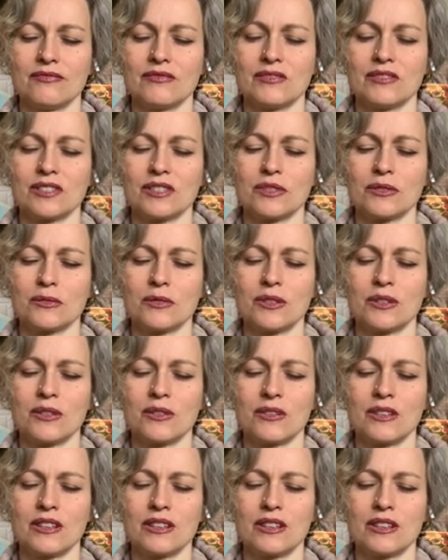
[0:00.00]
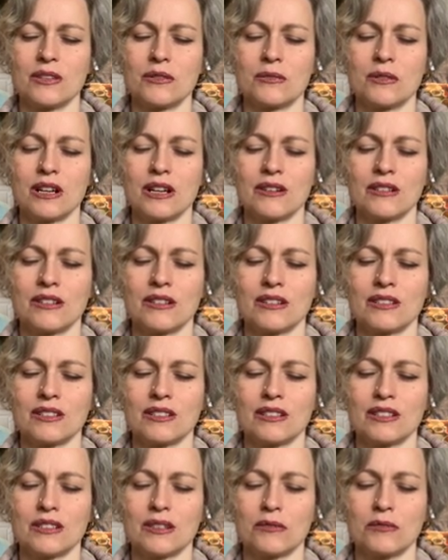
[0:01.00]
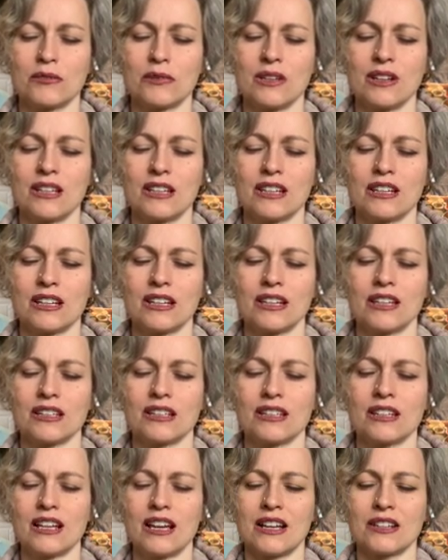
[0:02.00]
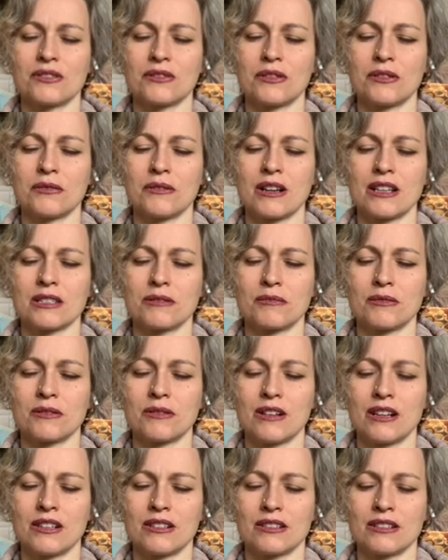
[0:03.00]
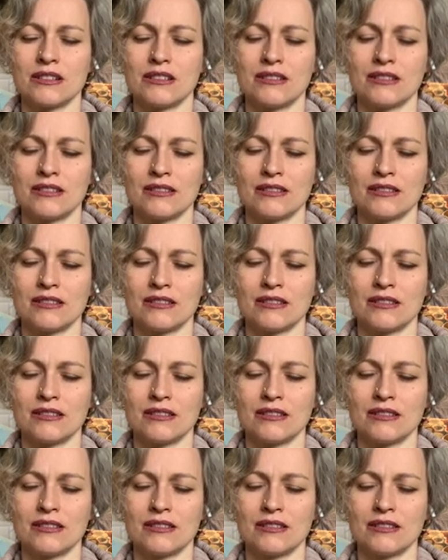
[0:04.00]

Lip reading: Just returning the awareness to the breathing, the natural respiration.